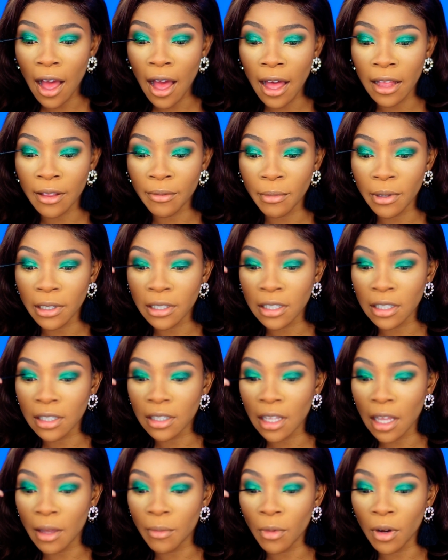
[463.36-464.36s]
and mixing
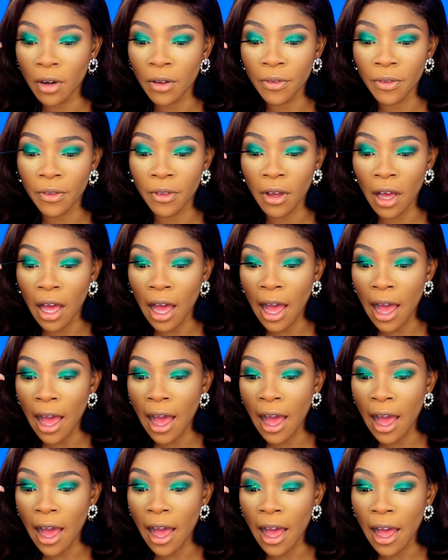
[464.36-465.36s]
them on the
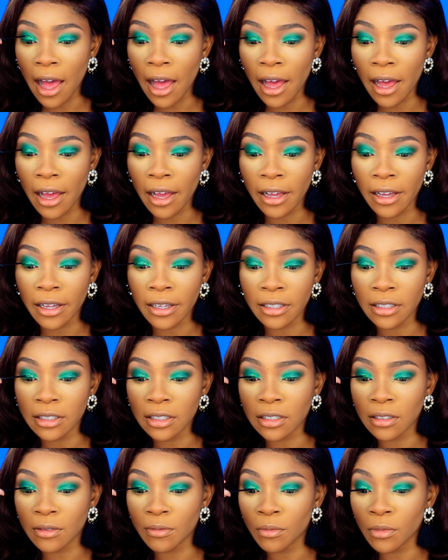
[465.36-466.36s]
eyes,
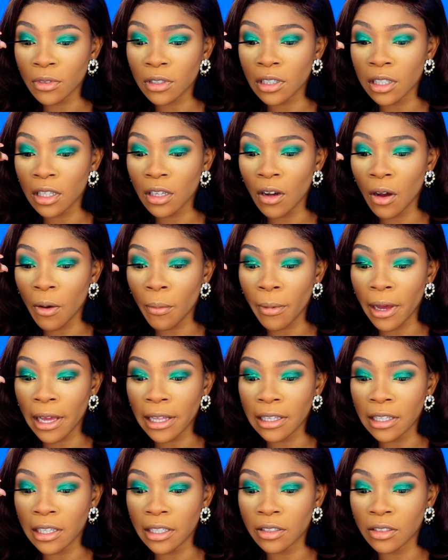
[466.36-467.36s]
mostly on
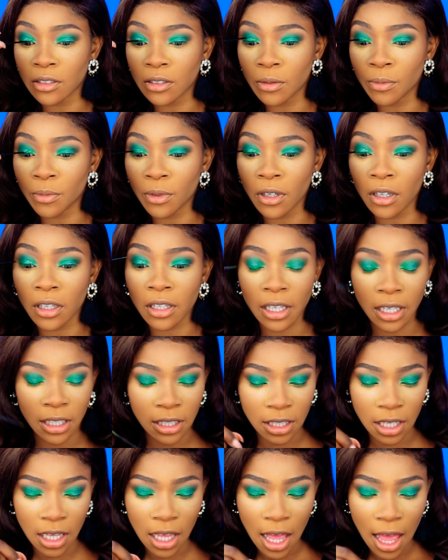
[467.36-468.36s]
my lid, to be honest.